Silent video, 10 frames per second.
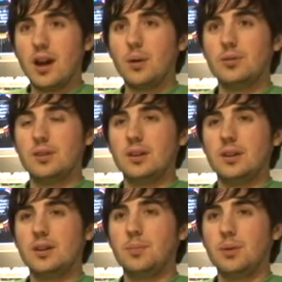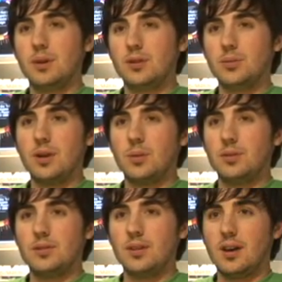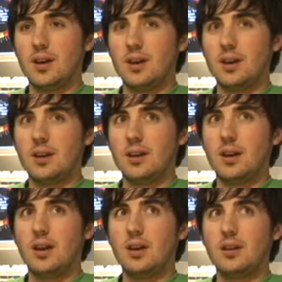I was into computers when I was in